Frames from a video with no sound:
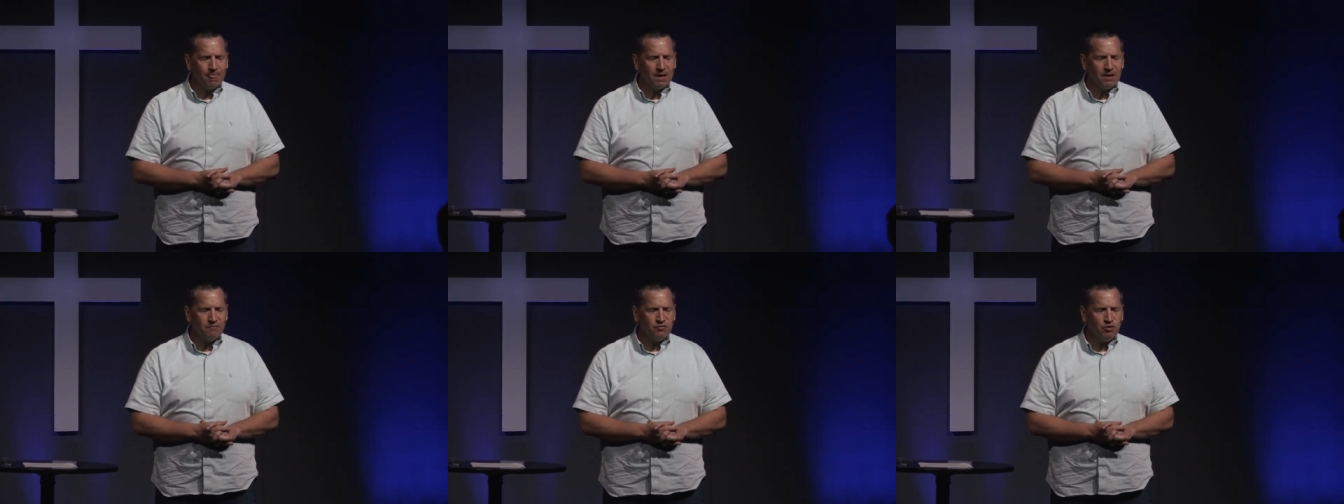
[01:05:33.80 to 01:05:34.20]

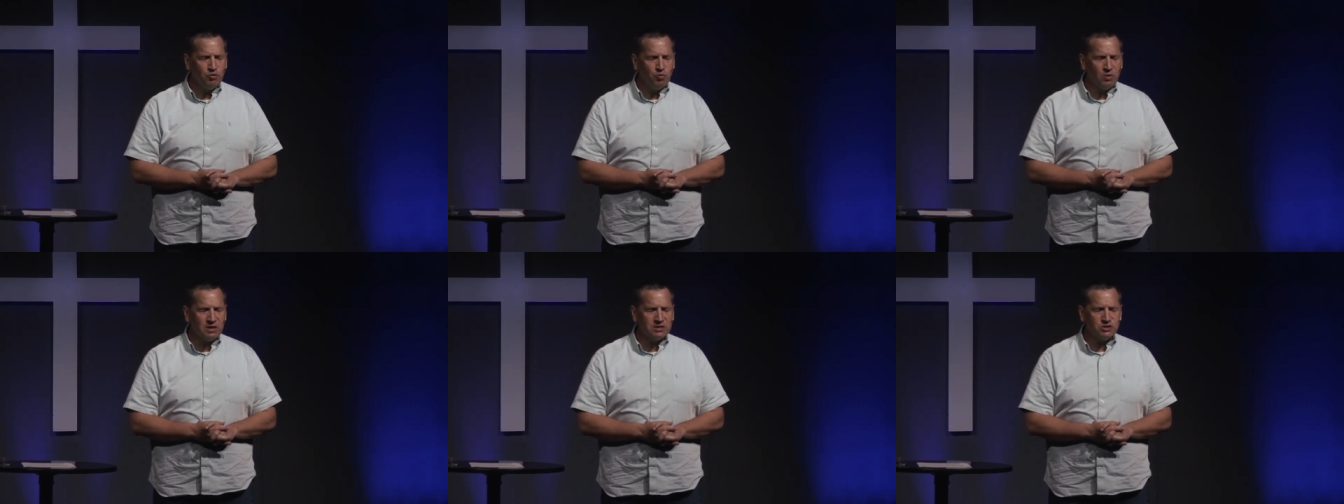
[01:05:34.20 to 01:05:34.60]
If you
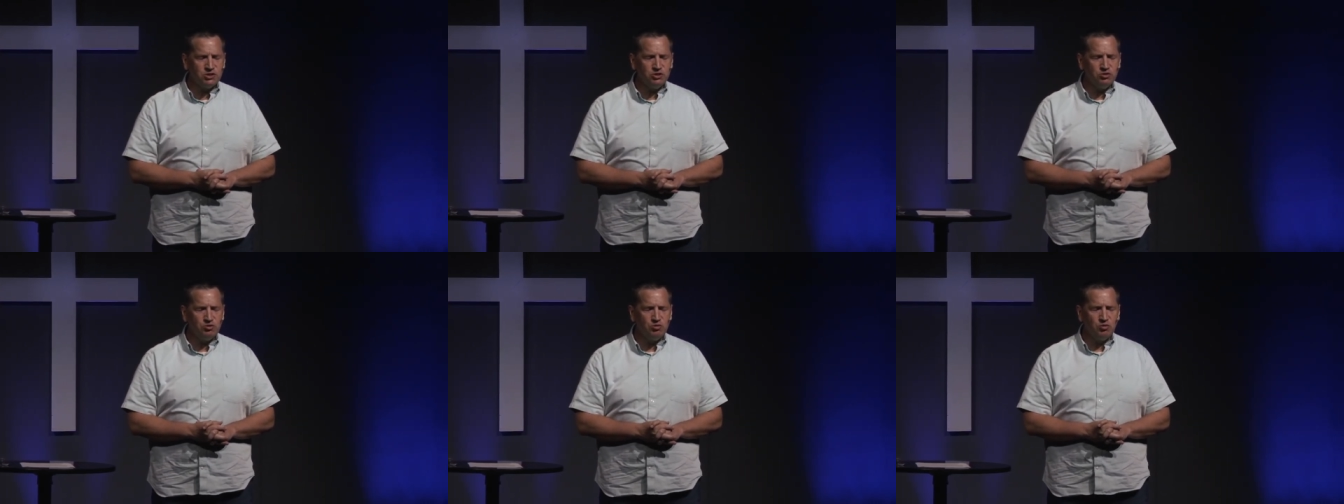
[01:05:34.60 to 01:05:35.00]
want
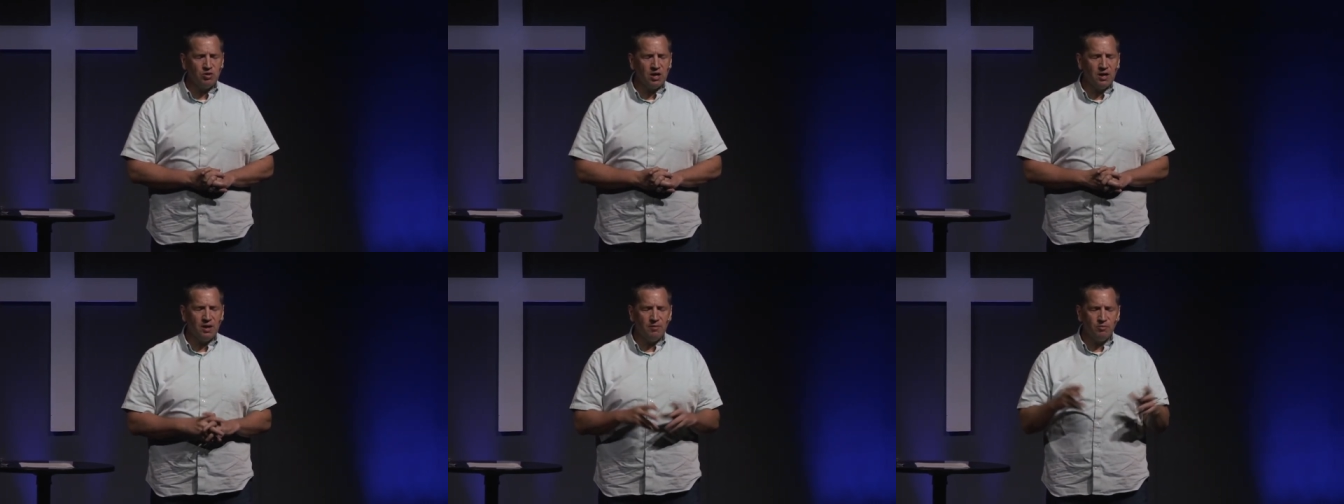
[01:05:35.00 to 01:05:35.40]
to
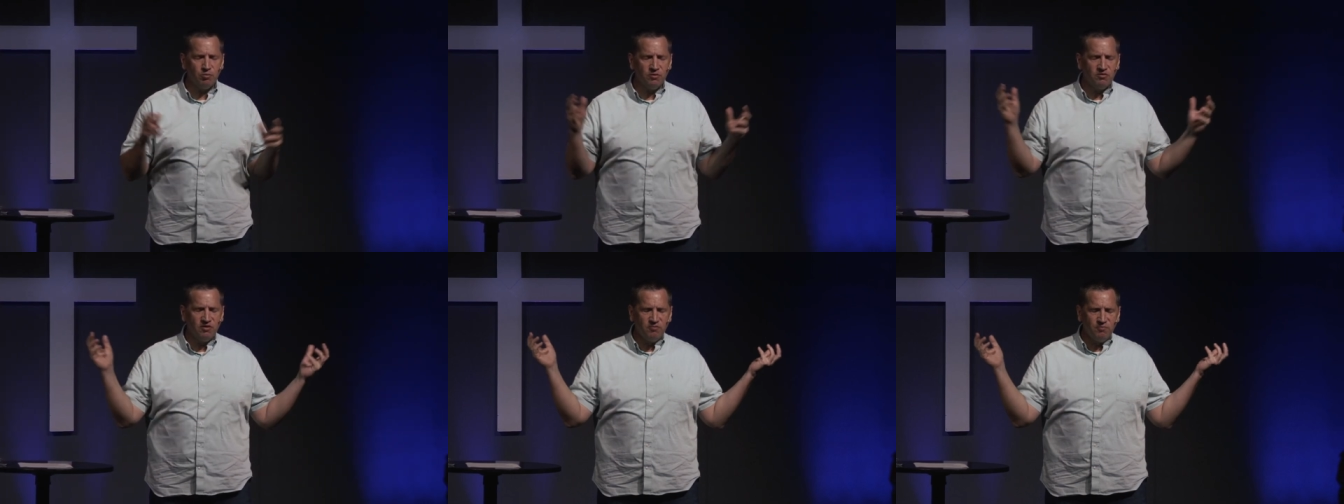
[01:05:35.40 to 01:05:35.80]
come and
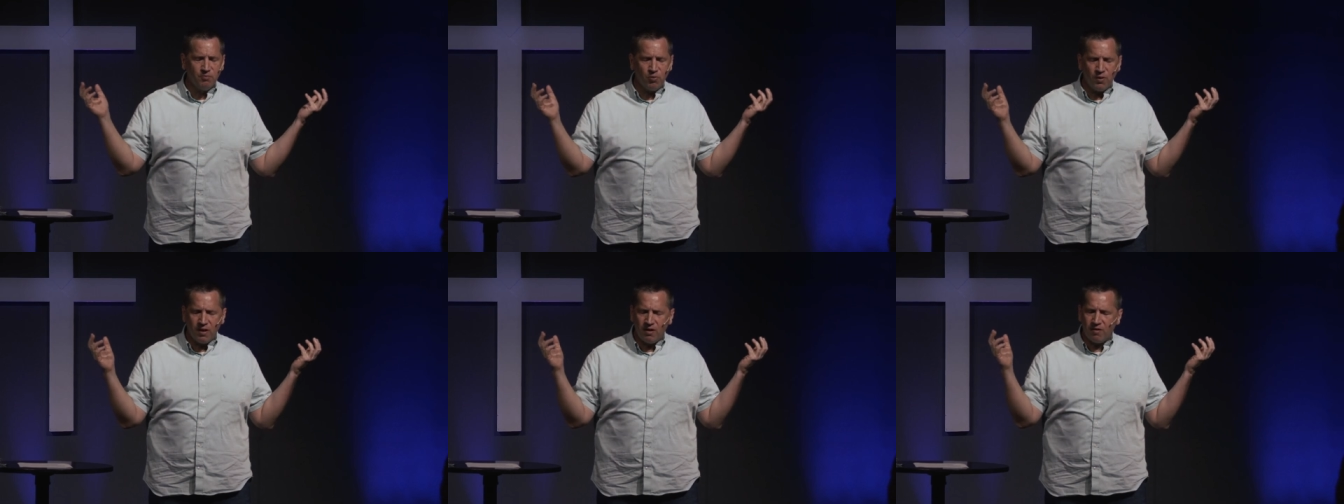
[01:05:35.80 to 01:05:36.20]
receive
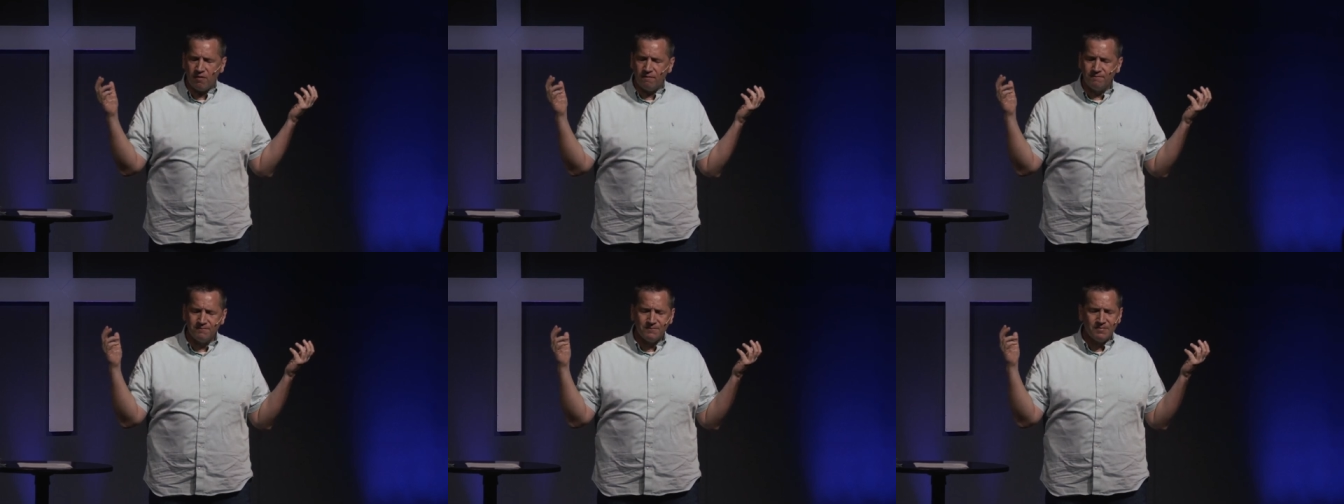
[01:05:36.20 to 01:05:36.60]
prayer,
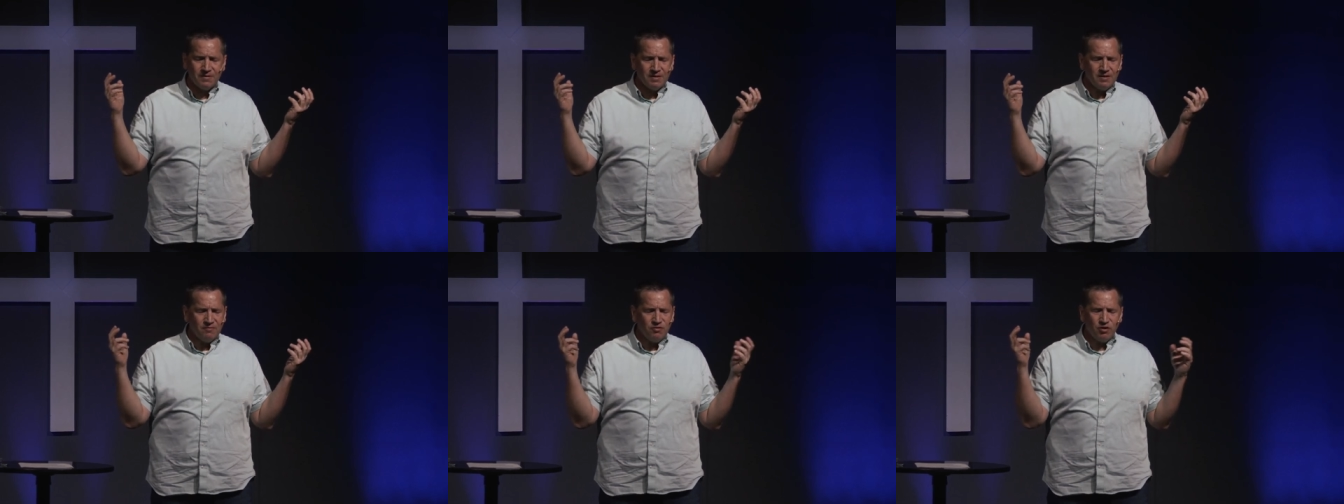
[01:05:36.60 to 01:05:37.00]

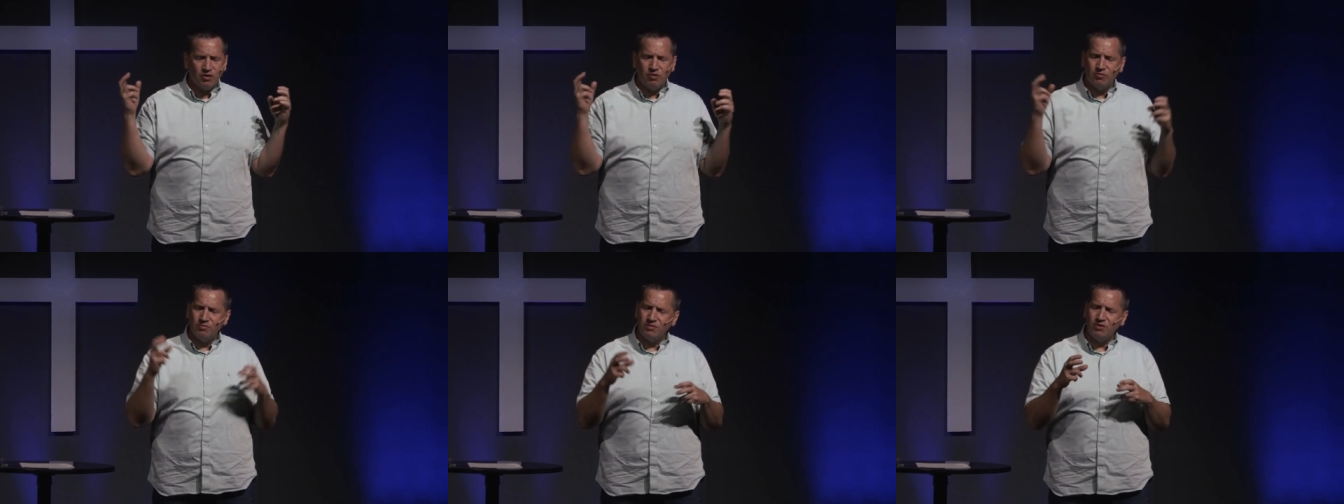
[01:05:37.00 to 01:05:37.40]
if you
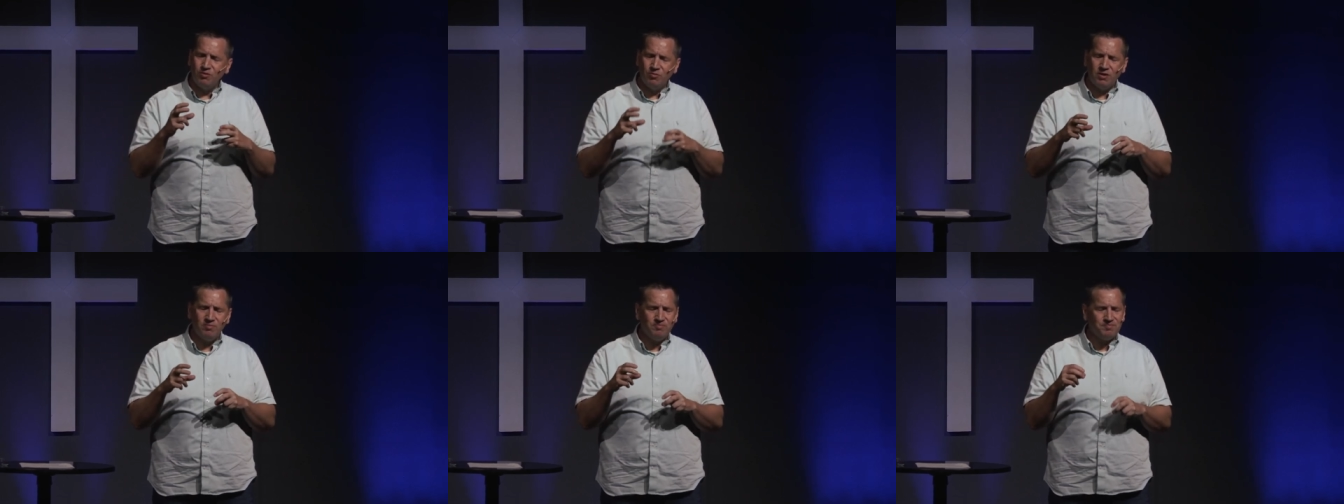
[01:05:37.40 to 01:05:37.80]
go, you know
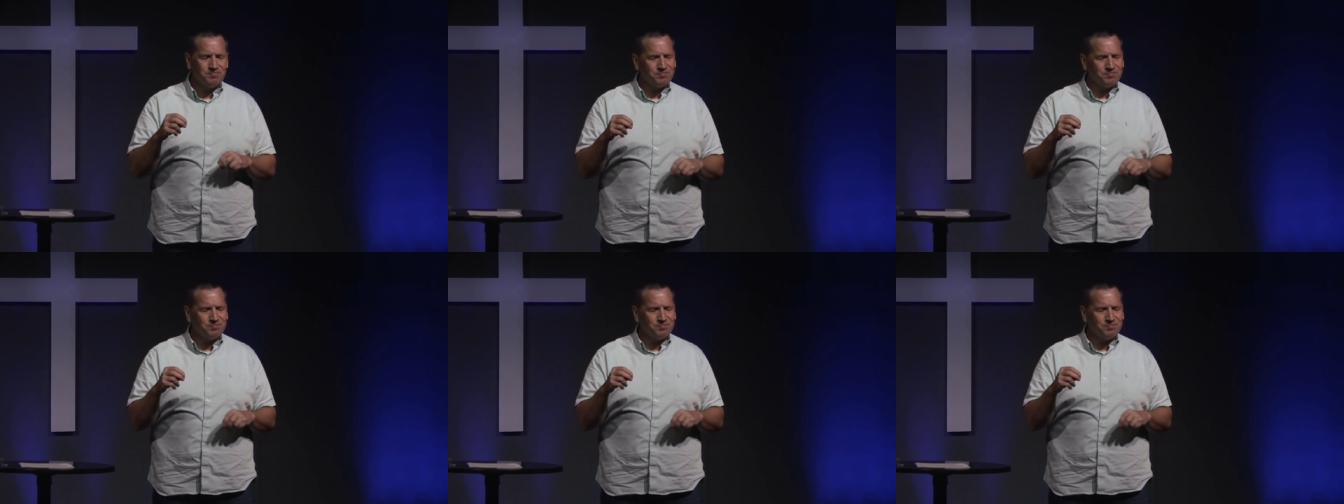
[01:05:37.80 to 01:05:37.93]
what?